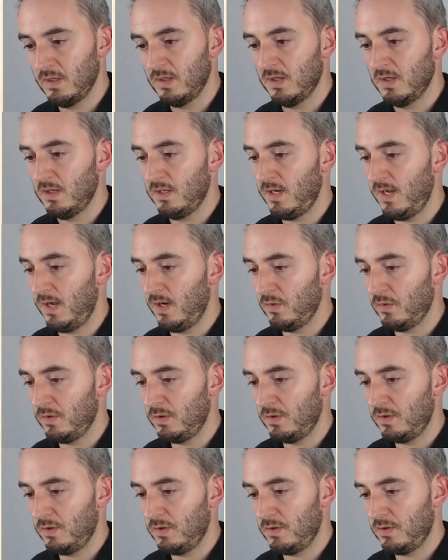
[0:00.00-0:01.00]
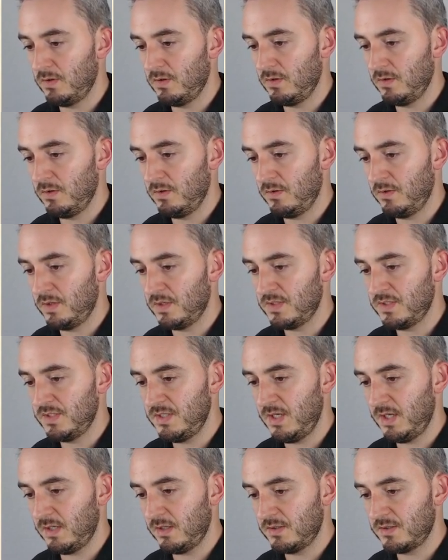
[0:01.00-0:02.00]
Now the
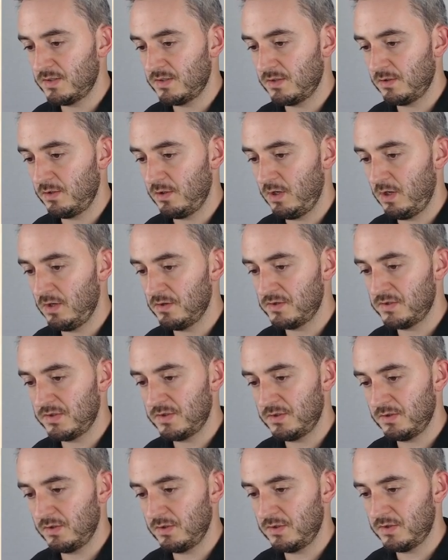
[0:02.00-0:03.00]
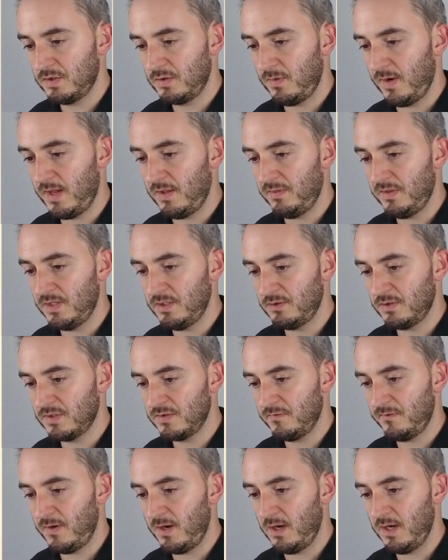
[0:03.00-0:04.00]
6 cos squared theta is
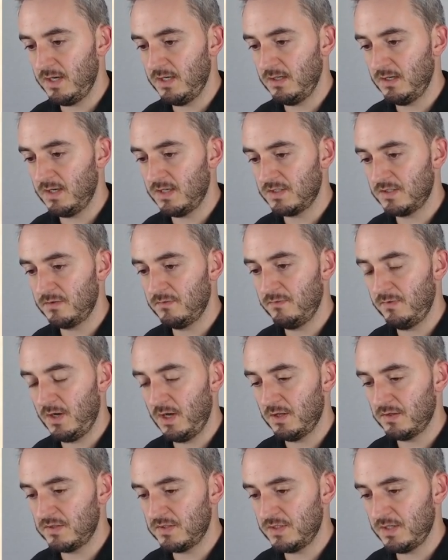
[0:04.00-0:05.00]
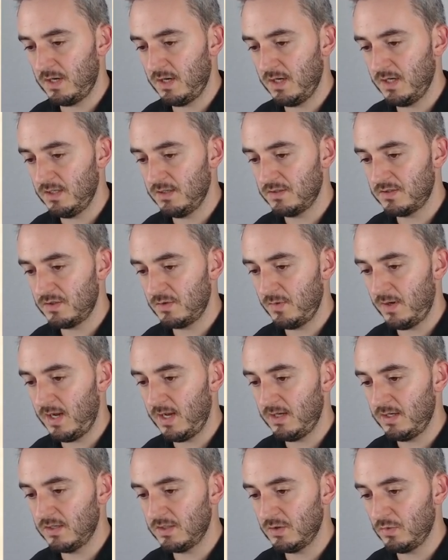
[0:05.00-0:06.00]
fine. Let's convert sine squared
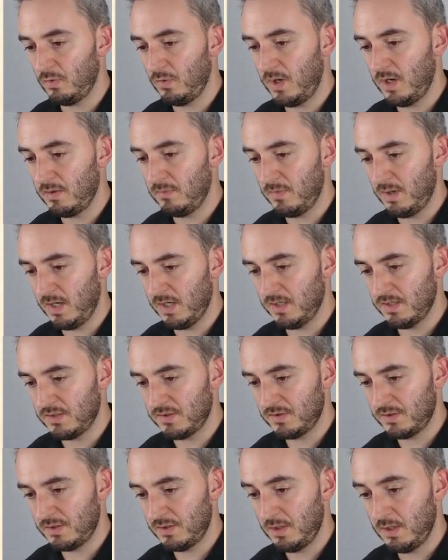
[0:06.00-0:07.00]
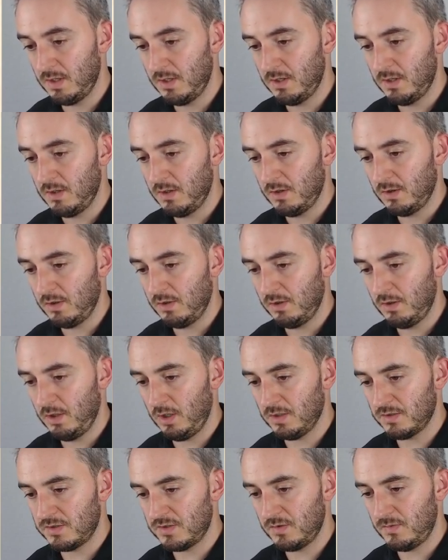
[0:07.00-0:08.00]
into 1 minus
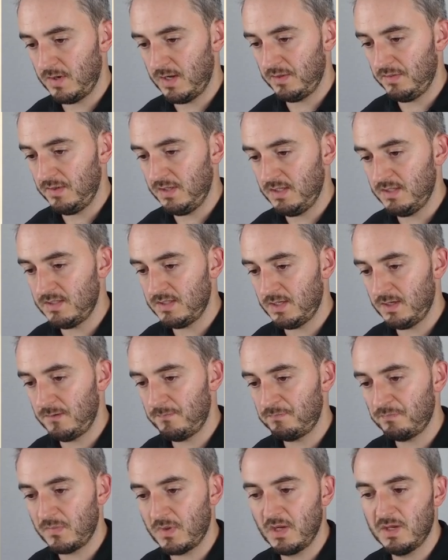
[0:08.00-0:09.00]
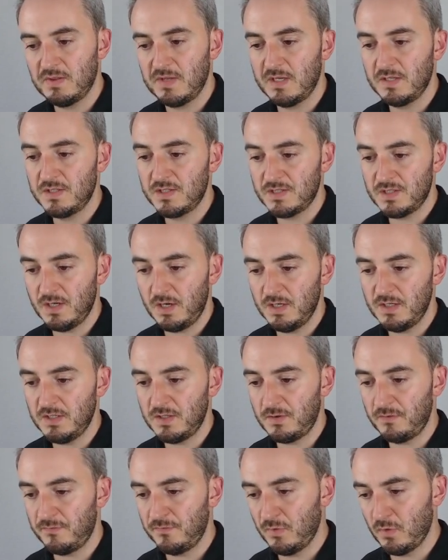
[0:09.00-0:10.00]
cos squared theta. And then sine to the
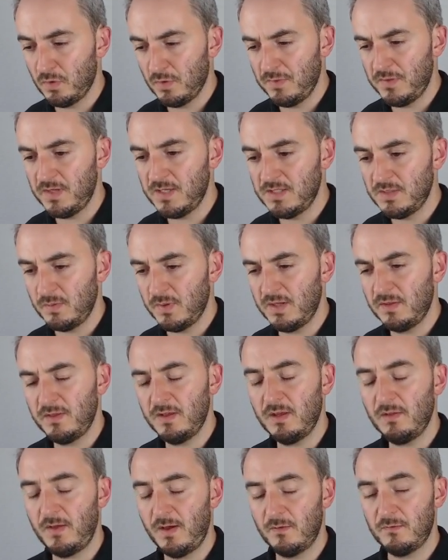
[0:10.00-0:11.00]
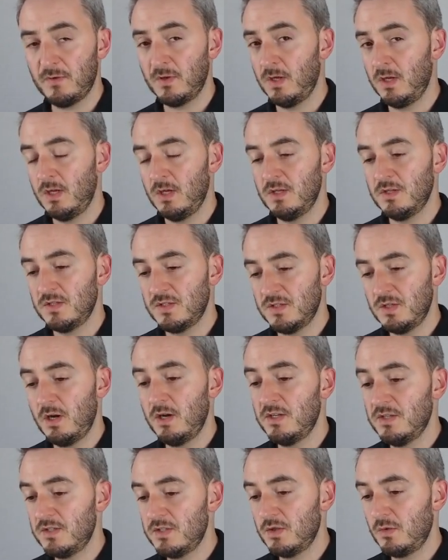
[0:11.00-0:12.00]
4 theta, we can think of sine
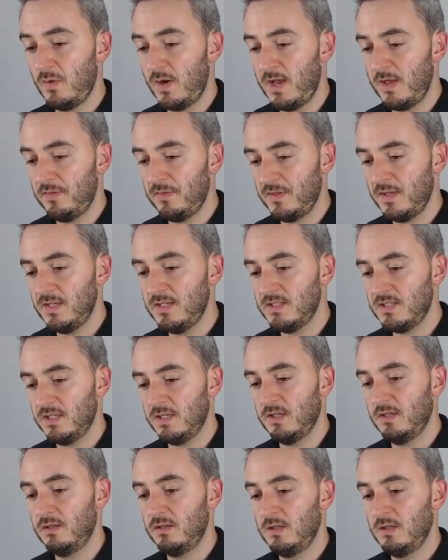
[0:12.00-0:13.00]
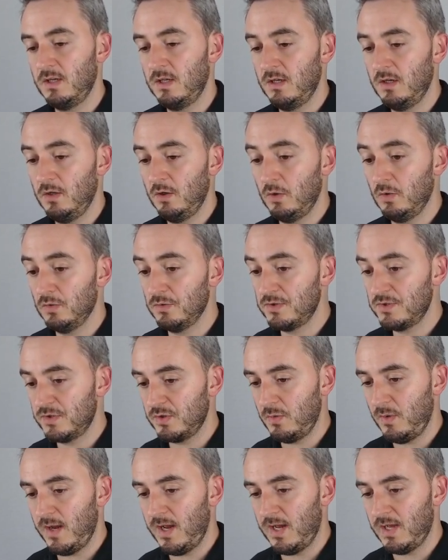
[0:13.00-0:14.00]
squared theta all
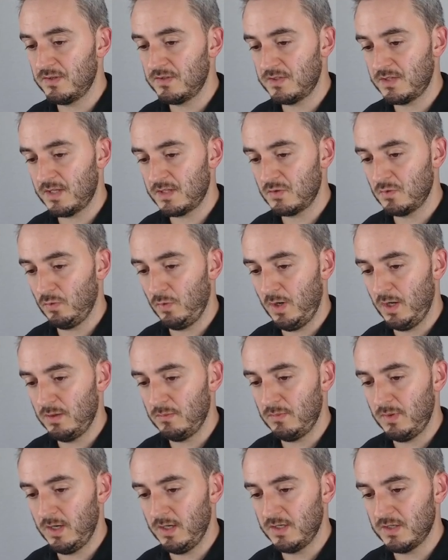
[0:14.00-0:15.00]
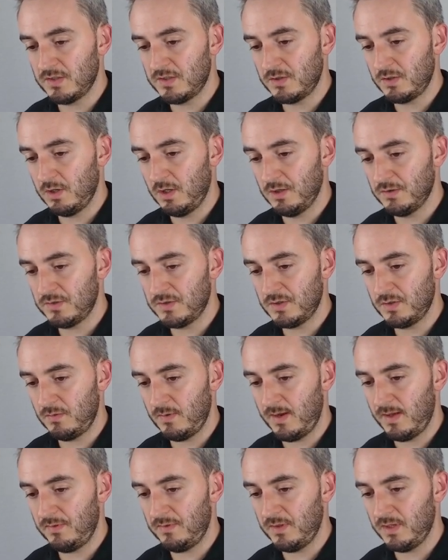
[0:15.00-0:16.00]
squared. So that's 1 minus cos
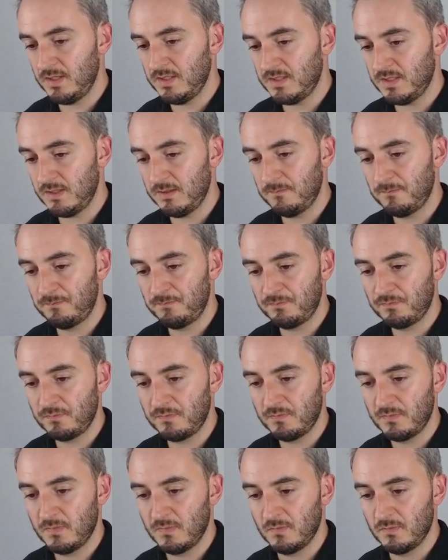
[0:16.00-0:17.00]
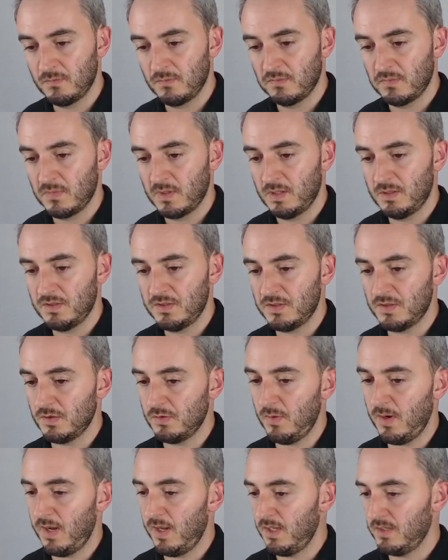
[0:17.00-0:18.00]
squared theta
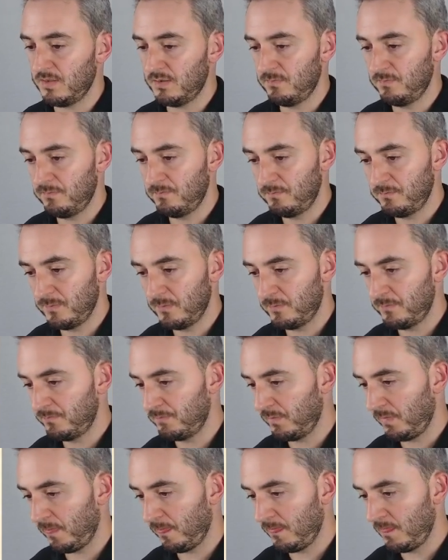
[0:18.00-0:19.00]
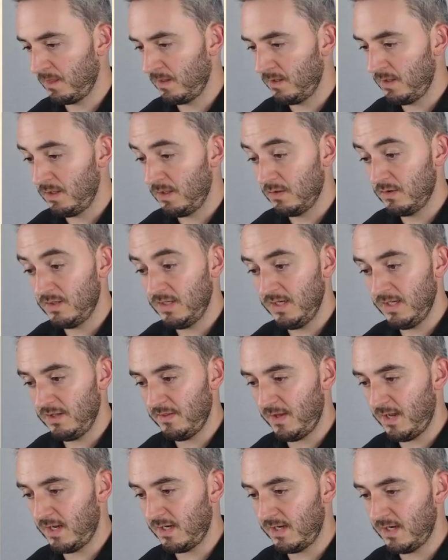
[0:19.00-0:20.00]
squared. Nearly
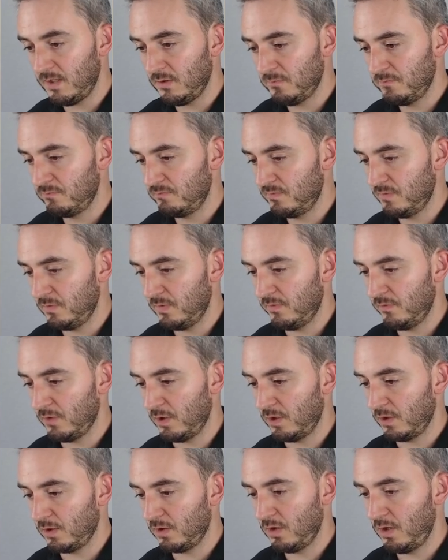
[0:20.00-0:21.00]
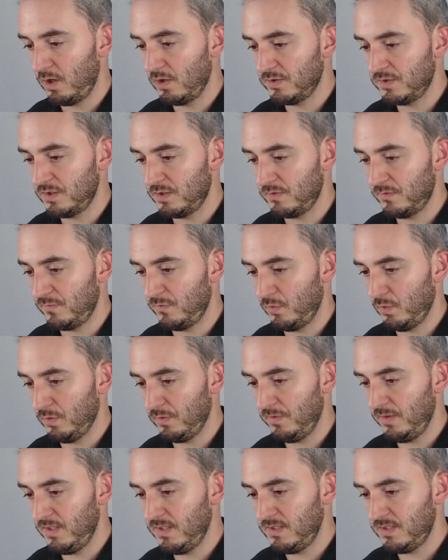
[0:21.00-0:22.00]
there now. We've got cos to the 4
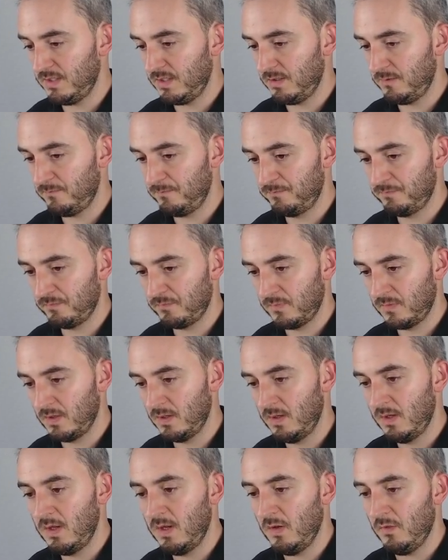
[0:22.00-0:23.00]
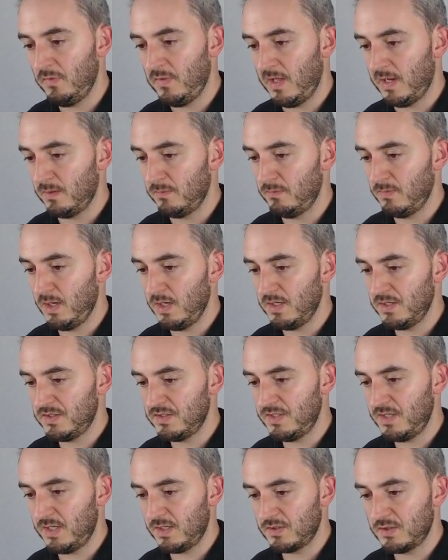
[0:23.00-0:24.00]
theta. Then minus
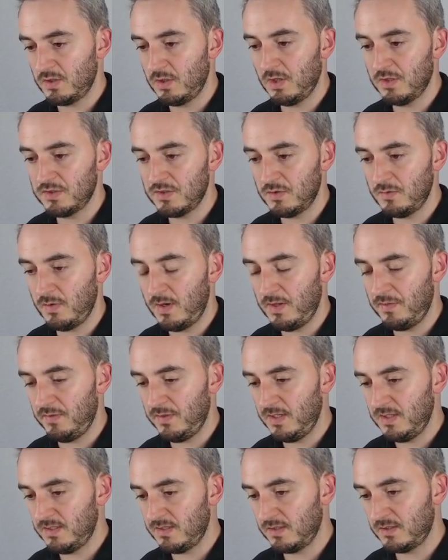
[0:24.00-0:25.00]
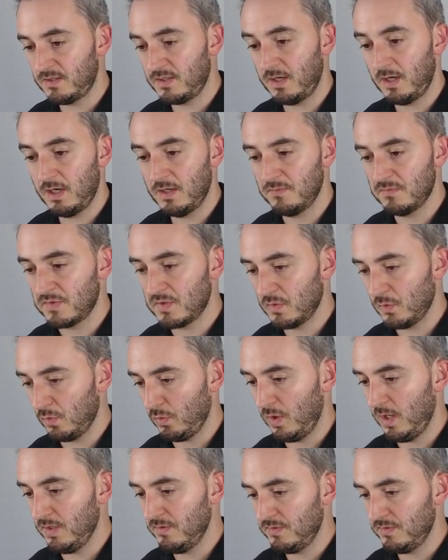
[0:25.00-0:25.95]
6 cos squared theta times 1.